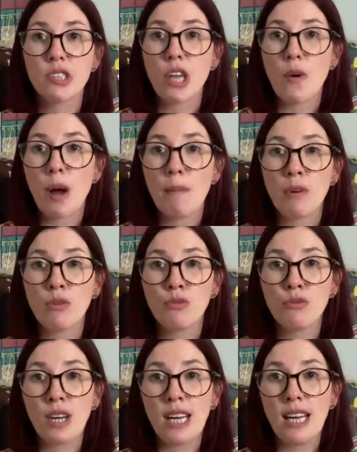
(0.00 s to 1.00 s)
sew up
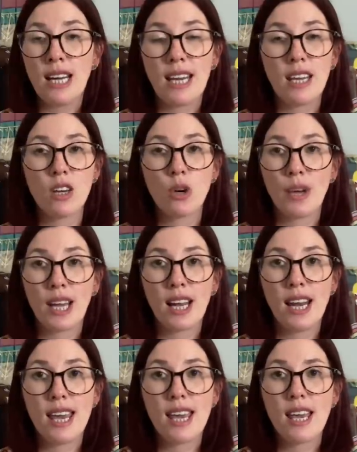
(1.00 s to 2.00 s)
really
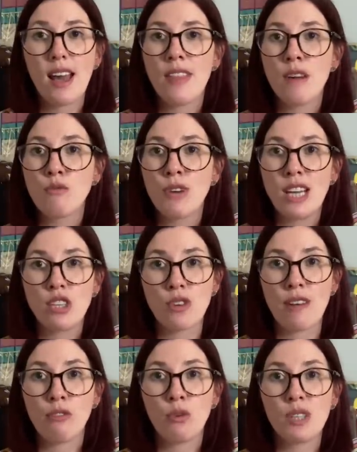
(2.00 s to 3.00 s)
quickly, and they're really
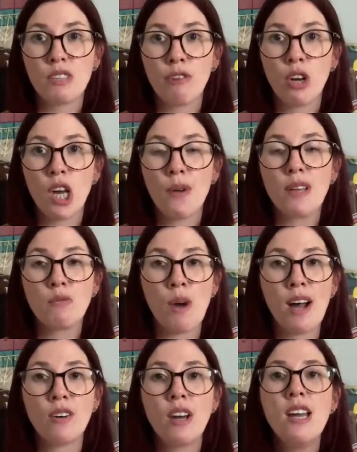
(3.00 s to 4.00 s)
straightforward to follow as
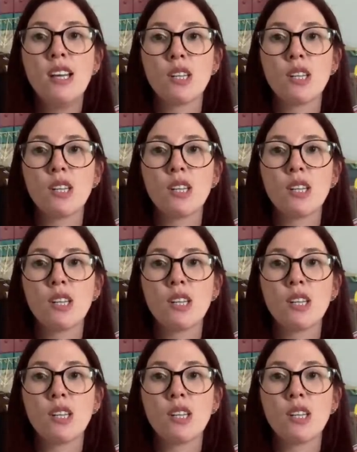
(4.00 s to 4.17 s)
well.